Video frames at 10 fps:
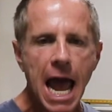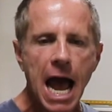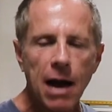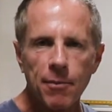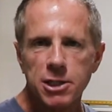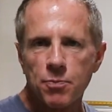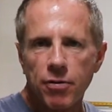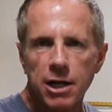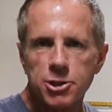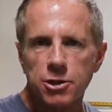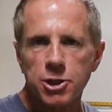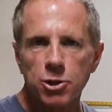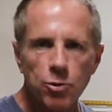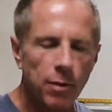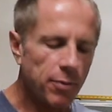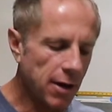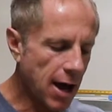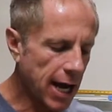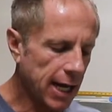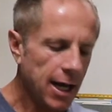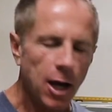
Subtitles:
How much pressure do you apply?